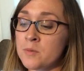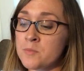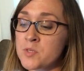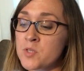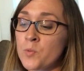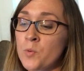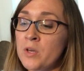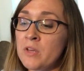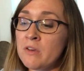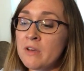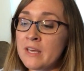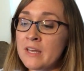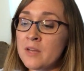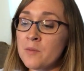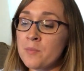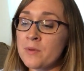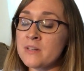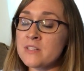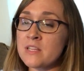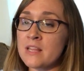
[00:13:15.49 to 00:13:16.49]
So when you get
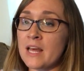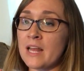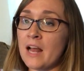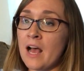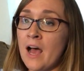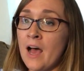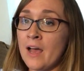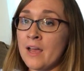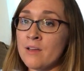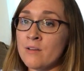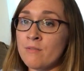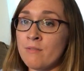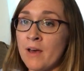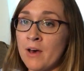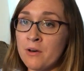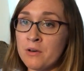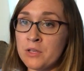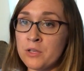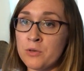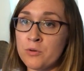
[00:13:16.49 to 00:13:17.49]
up into that high
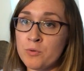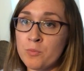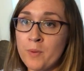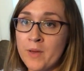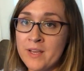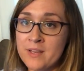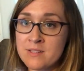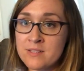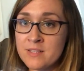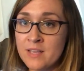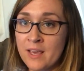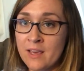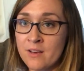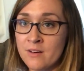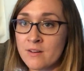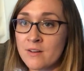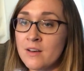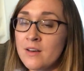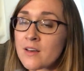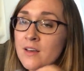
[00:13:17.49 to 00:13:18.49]
value pay
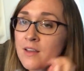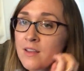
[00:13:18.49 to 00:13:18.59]
scale,